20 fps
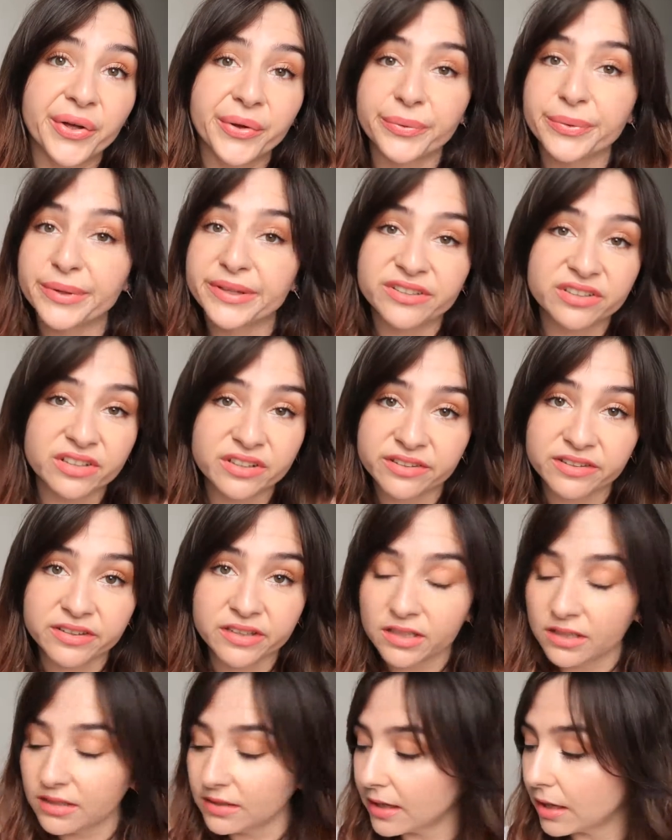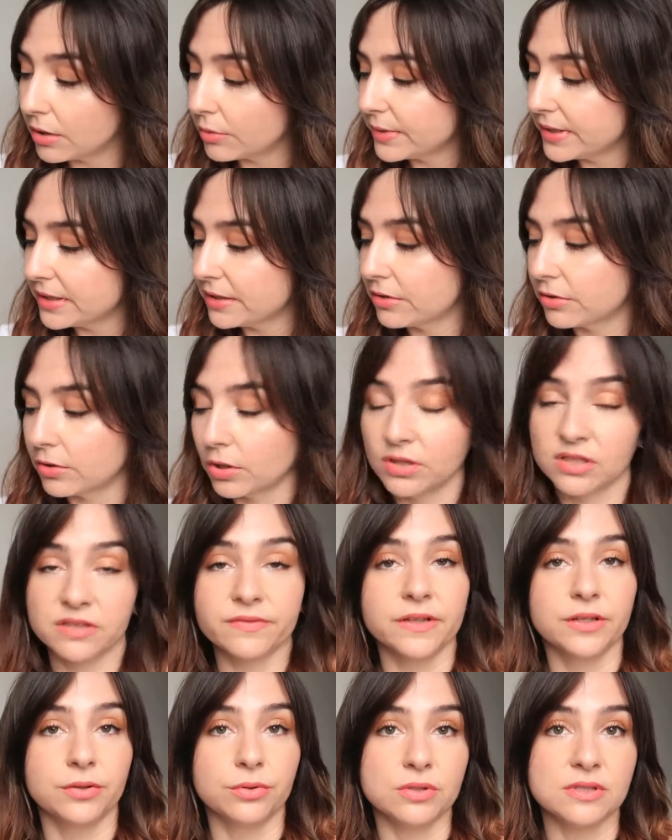We shall see. I'll wear it throughout this
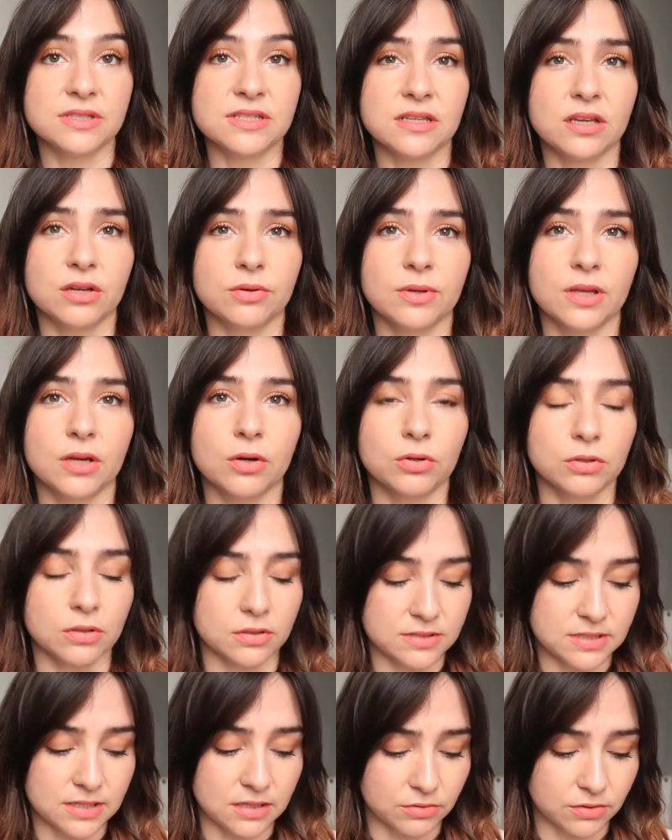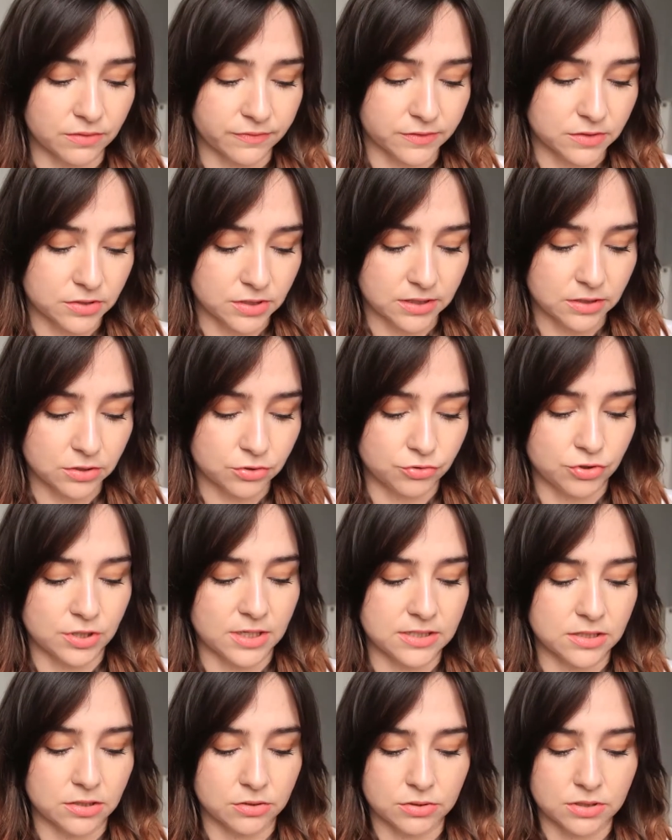video and see how we get on. I'll tell you if it's like
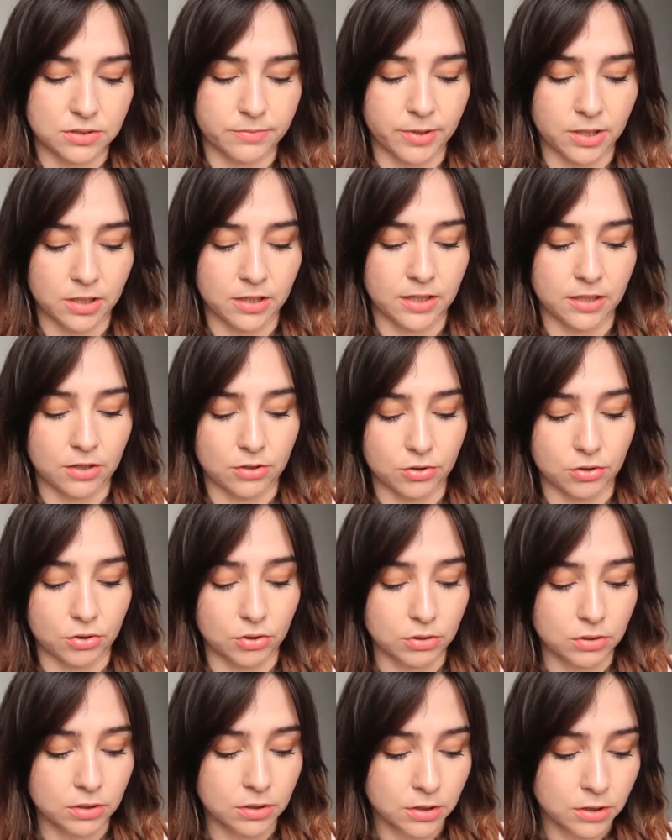dried out to buggery or not.